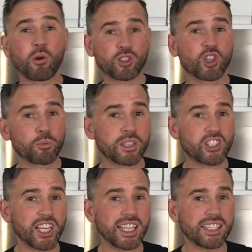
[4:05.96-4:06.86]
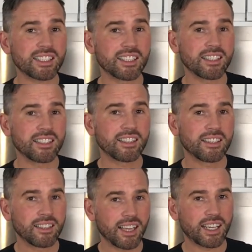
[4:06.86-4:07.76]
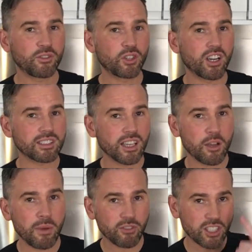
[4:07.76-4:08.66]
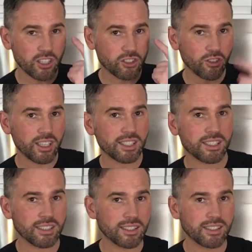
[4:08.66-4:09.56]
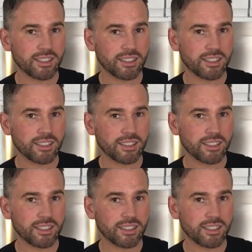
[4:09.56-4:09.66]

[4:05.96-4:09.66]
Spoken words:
you are chopping chilies, any of you guys at home ever touched your eyes?